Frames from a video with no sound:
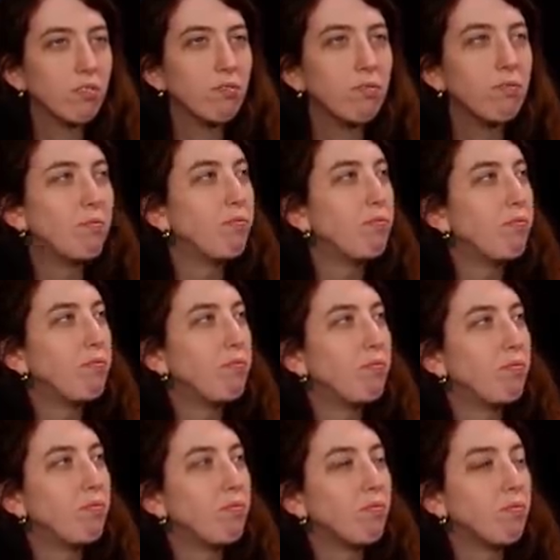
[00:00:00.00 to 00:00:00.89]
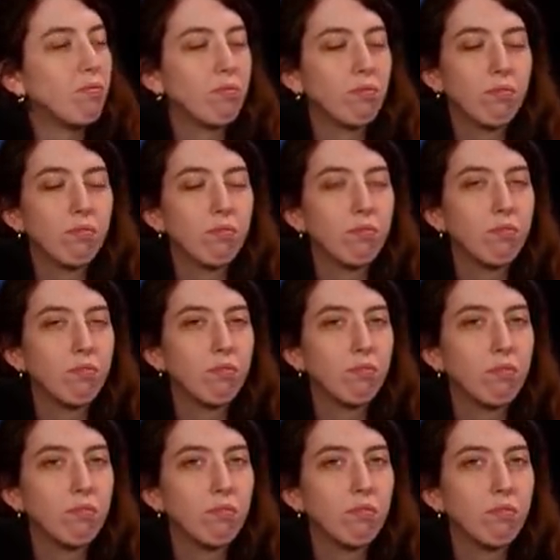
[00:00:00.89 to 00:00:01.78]

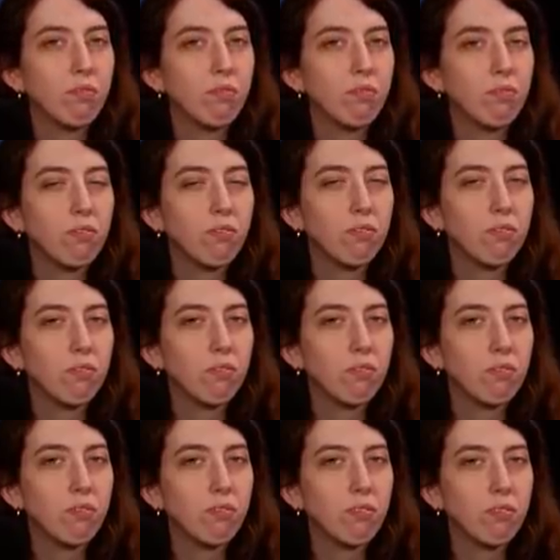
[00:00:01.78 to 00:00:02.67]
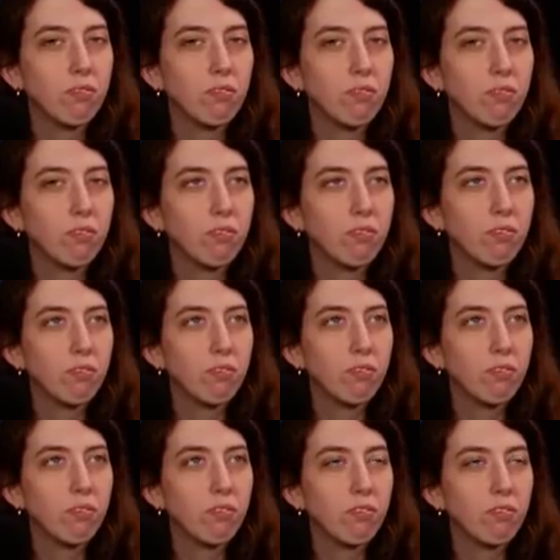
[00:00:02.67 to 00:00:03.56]
(silent)